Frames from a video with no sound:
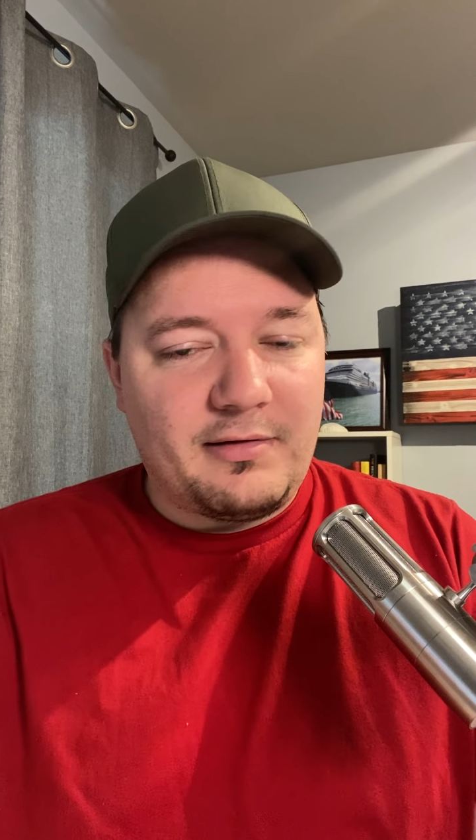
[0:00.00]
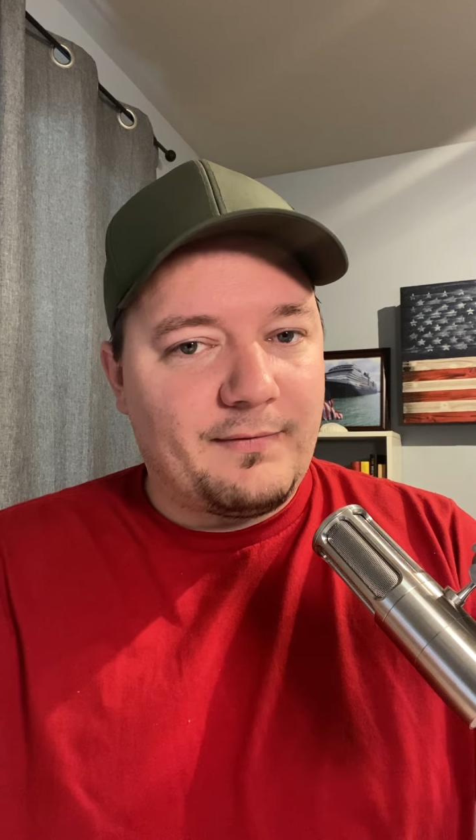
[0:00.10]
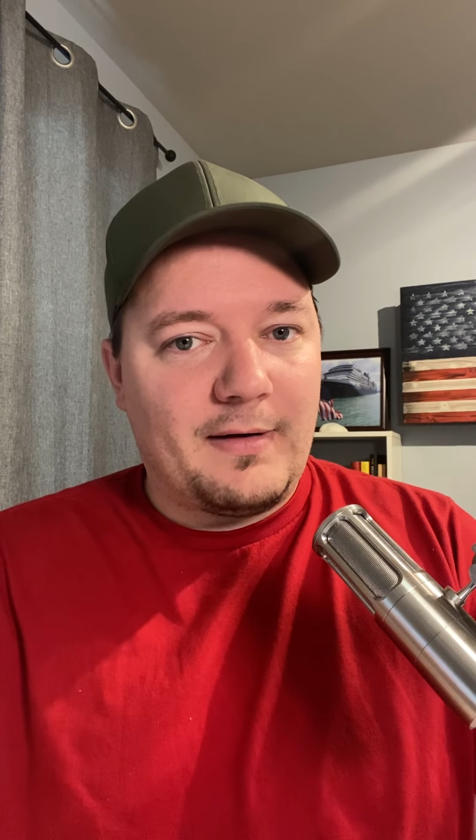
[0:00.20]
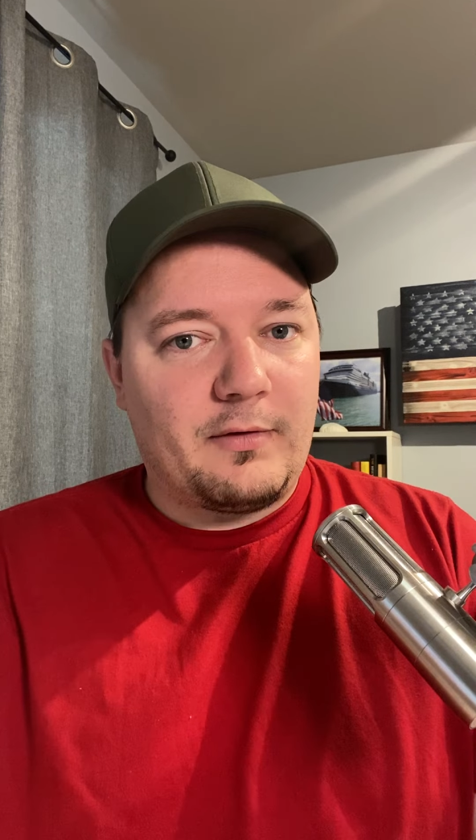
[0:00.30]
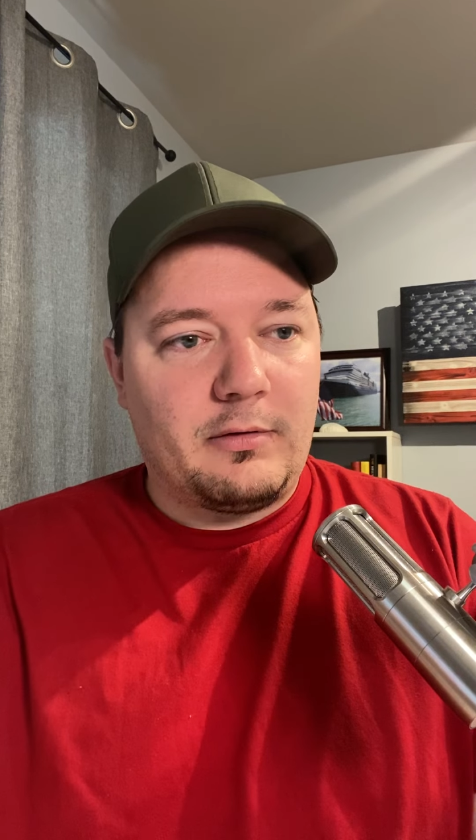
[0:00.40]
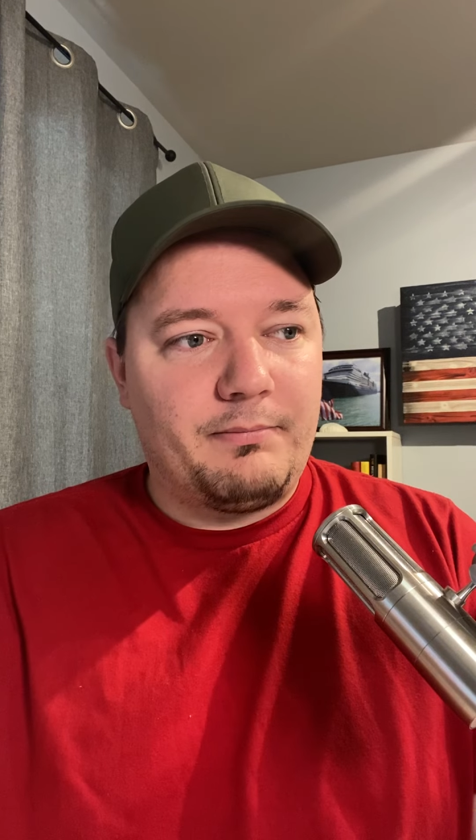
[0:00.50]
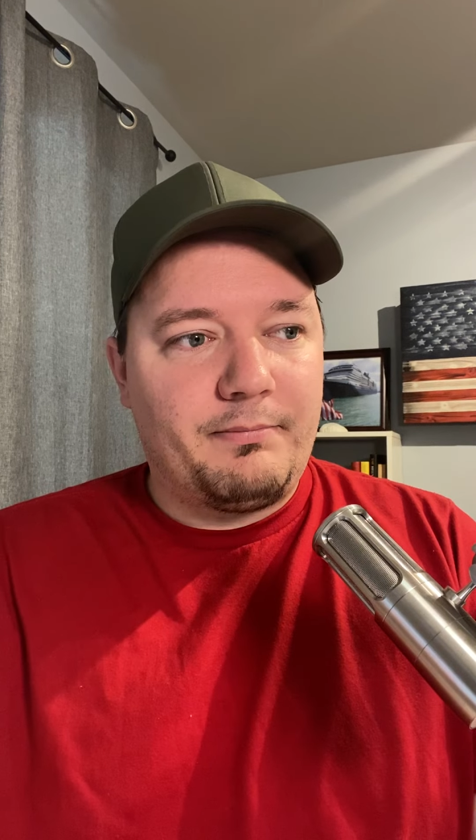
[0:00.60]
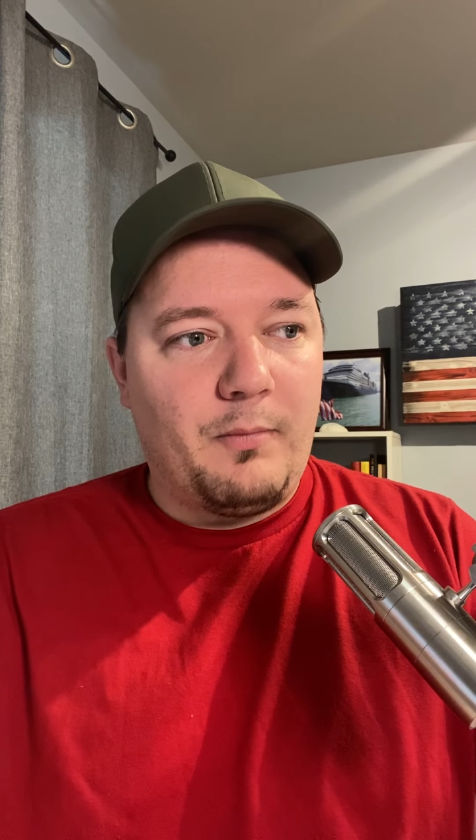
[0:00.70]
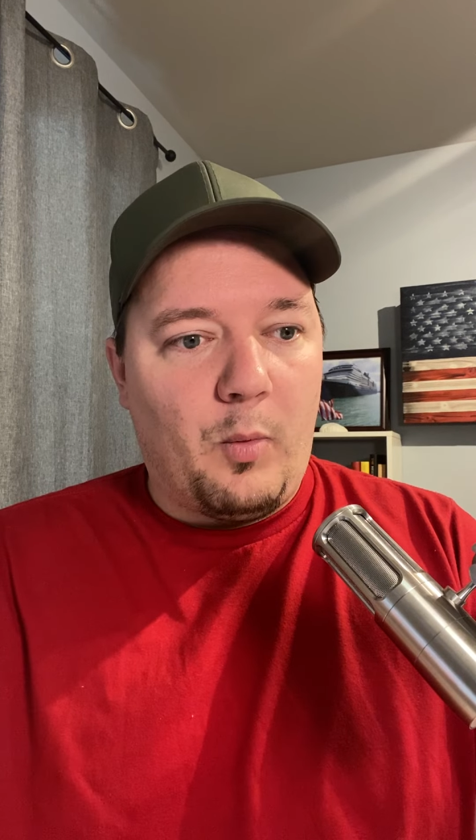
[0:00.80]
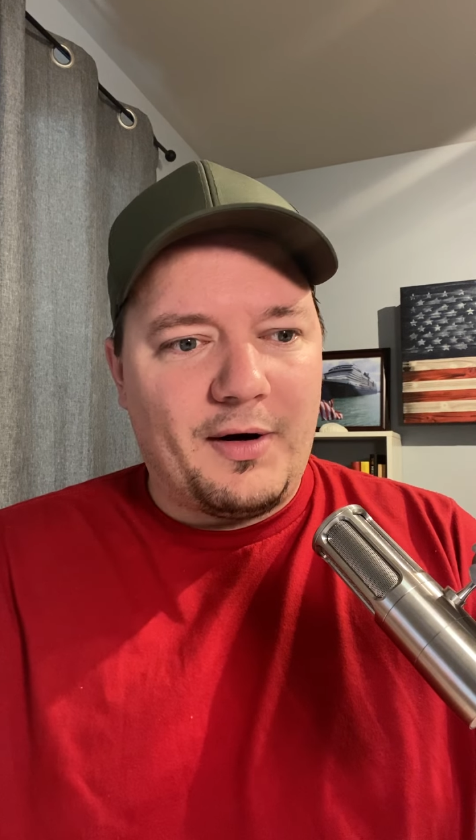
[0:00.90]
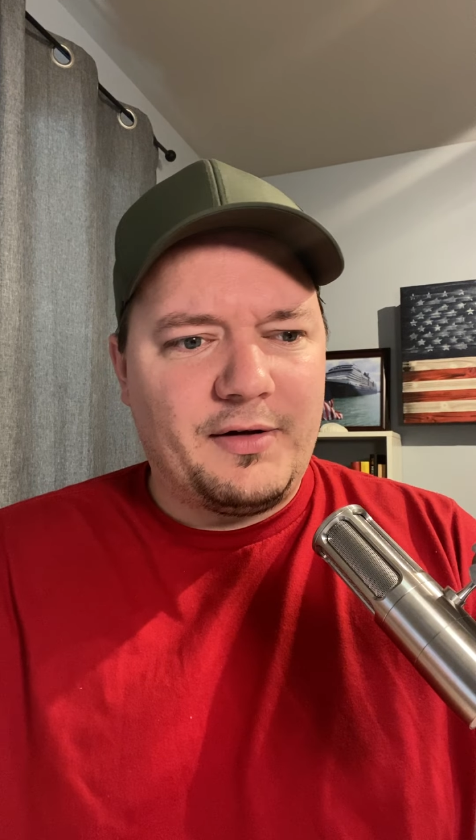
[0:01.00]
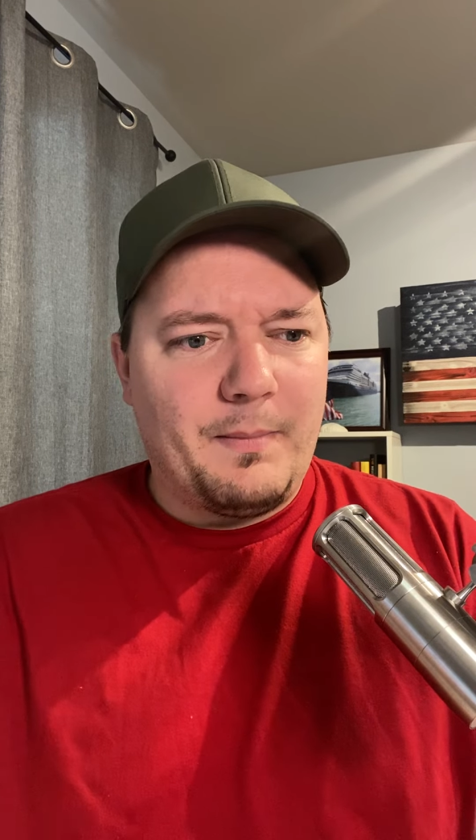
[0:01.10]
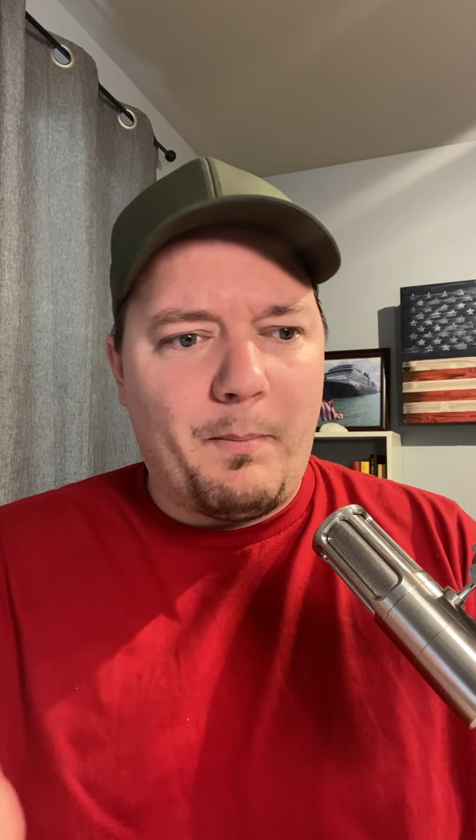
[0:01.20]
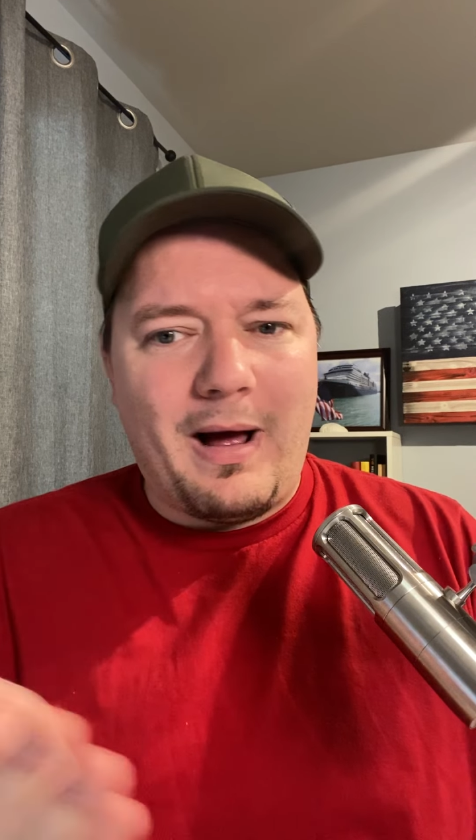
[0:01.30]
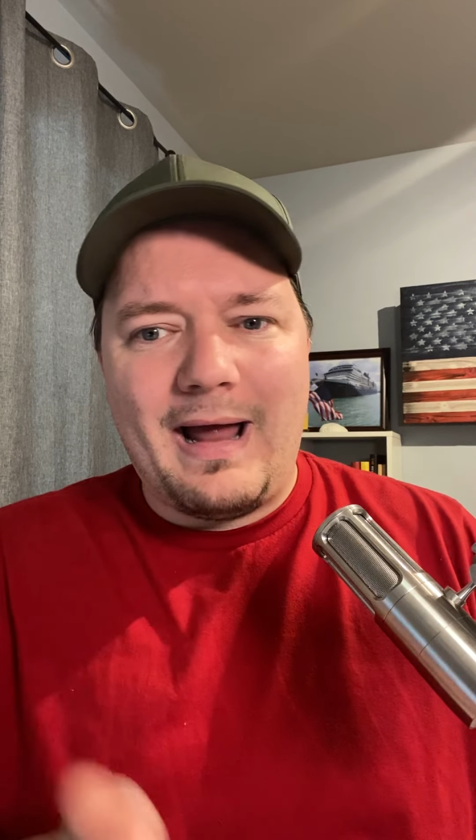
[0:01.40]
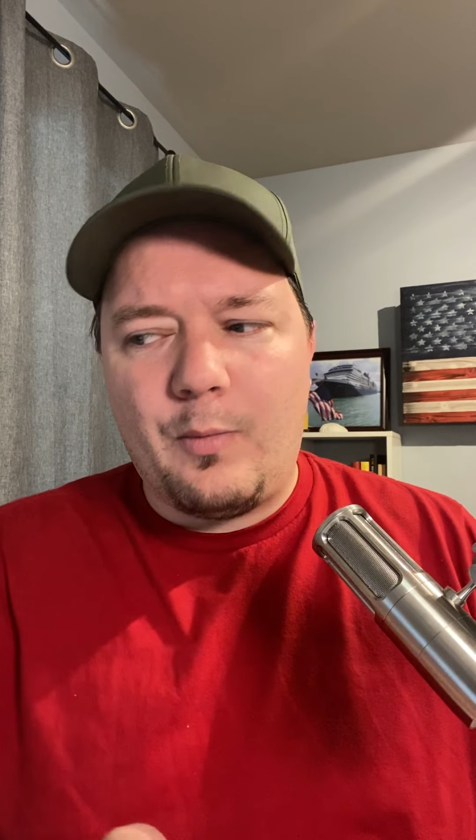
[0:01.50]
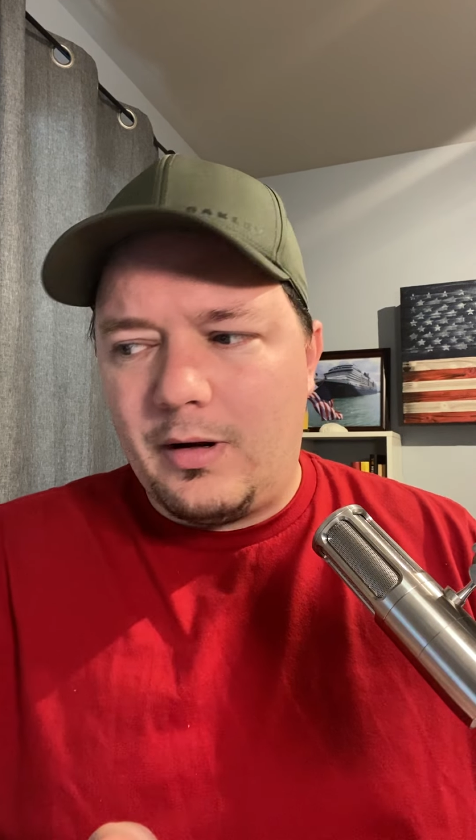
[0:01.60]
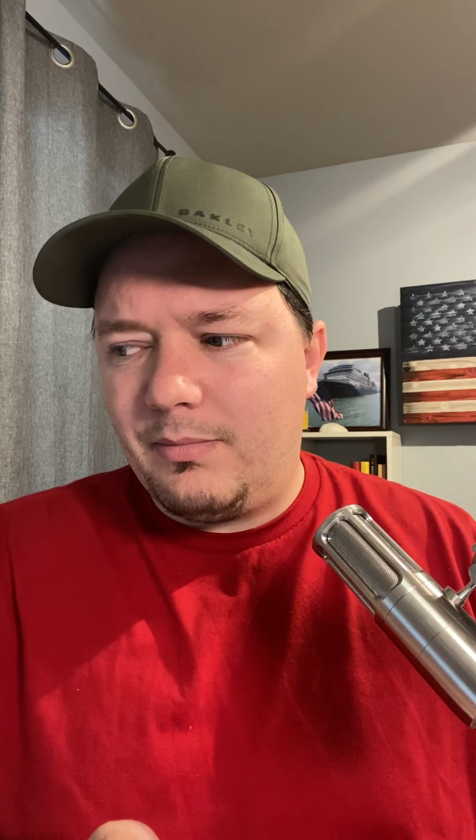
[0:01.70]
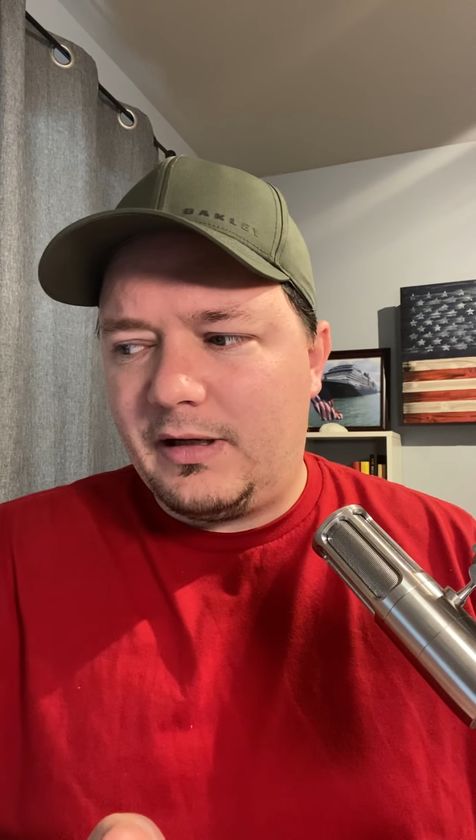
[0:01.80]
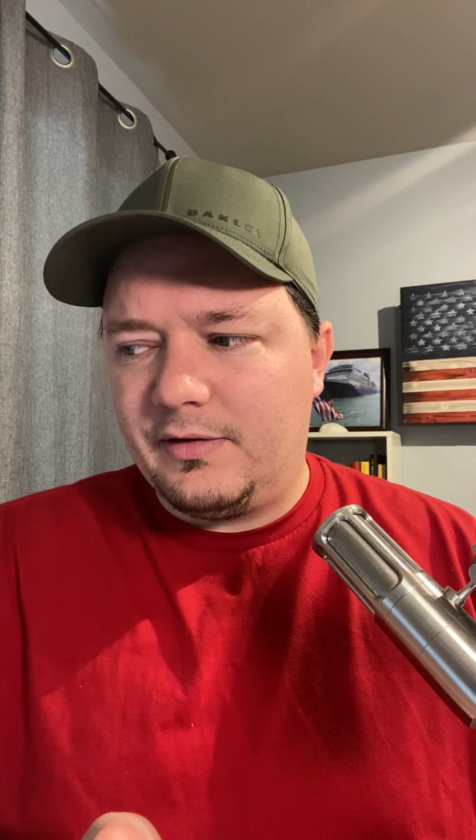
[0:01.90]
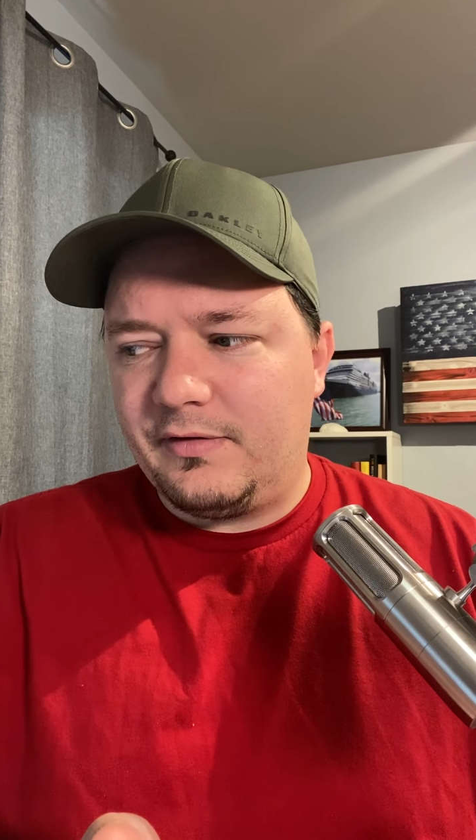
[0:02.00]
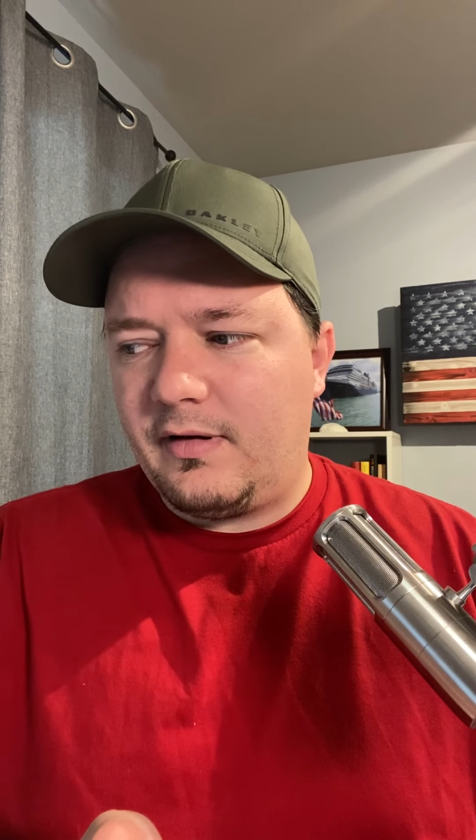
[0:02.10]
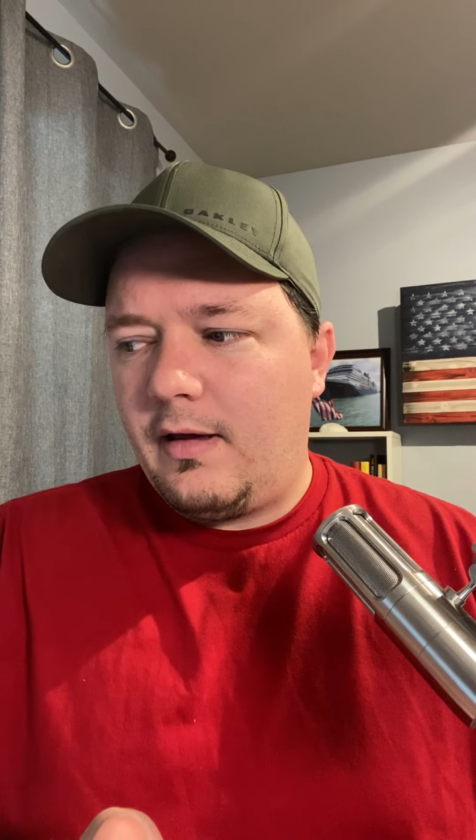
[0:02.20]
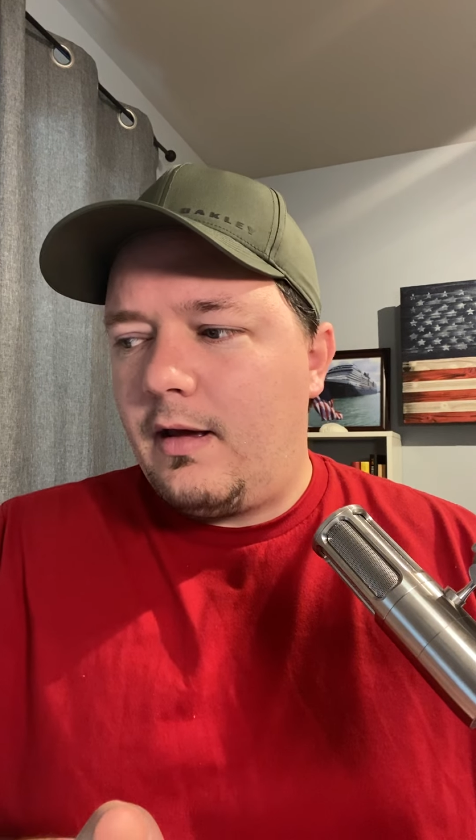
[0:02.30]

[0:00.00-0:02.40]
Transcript: I've never wanted to buy one because